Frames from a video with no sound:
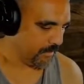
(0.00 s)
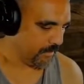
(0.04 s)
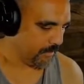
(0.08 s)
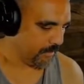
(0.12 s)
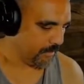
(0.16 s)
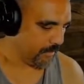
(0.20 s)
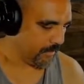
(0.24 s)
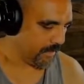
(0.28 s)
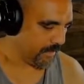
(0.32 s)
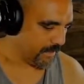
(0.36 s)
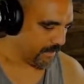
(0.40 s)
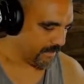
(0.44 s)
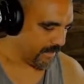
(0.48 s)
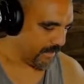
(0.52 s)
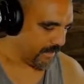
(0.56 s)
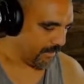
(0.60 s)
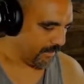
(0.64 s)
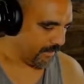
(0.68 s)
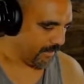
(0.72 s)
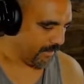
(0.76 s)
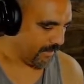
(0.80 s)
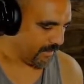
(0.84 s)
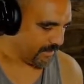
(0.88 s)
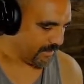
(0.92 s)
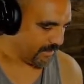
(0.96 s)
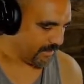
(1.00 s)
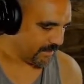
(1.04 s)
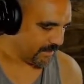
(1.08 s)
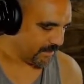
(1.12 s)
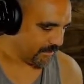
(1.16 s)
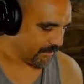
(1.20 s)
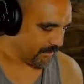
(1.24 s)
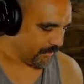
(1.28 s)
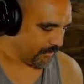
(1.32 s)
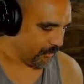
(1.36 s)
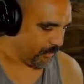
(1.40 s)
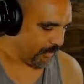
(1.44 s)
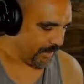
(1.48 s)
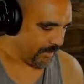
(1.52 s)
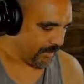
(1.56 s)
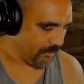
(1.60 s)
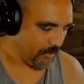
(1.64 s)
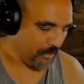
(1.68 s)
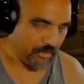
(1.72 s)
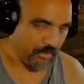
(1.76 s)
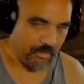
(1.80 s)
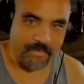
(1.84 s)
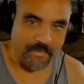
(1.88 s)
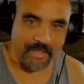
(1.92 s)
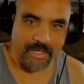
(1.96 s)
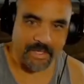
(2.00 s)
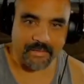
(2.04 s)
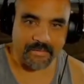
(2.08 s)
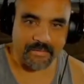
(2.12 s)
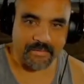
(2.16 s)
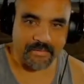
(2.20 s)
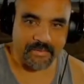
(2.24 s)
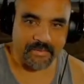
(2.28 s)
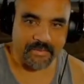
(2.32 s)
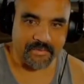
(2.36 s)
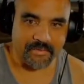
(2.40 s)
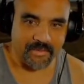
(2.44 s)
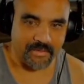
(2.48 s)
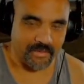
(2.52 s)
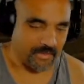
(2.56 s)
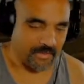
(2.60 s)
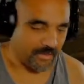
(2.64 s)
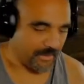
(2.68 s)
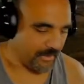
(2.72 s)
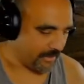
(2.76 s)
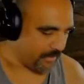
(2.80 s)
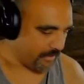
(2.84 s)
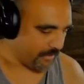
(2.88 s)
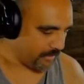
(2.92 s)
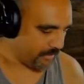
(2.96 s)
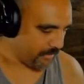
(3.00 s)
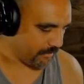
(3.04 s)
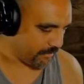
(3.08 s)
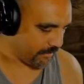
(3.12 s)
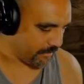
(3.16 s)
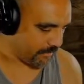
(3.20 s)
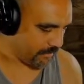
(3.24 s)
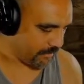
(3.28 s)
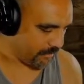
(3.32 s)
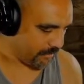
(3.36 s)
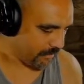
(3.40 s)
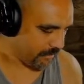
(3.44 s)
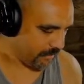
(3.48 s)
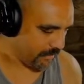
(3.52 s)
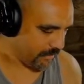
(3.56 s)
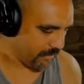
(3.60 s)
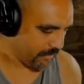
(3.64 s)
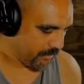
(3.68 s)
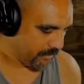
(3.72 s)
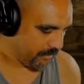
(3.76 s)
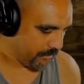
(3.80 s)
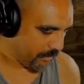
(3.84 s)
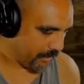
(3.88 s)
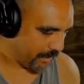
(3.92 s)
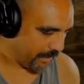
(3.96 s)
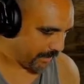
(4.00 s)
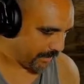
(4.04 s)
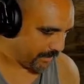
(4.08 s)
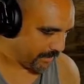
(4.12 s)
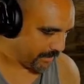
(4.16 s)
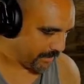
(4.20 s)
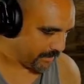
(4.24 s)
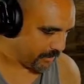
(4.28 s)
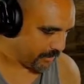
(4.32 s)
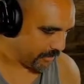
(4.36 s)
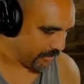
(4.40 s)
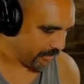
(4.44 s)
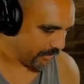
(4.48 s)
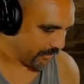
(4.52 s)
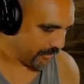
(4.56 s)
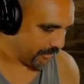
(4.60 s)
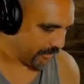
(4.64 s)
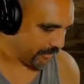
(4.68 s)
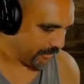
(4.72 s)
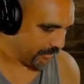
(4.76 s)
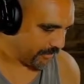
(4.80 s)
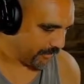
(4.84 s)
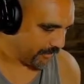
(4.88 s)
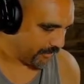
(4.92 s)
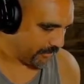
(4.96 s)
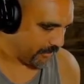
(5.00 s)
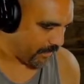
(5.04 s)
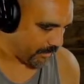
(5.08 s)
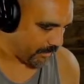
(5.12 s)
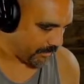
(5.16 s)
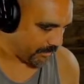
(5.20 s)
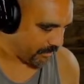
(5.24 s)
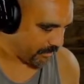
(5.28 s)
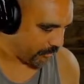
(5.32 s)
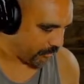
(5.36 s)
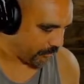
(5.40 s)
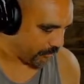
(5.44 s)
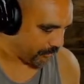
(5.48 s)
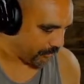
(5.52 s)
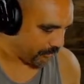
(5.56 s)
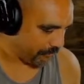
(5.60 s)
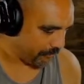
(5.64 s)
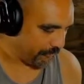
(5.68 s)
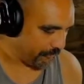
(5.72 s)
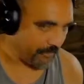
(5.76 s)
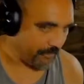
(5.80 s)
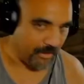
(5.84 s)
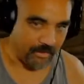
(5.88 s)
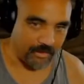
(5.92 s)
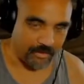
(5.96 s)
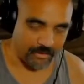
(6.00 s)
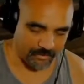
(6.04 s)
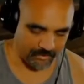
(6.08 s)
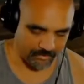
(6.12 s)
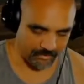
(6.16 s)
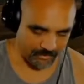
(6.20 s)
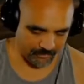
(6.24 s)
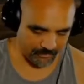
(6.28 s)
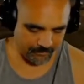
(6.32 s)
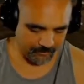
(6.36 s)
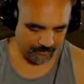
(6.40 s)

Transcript: because I lost way more power than what I did during October fall.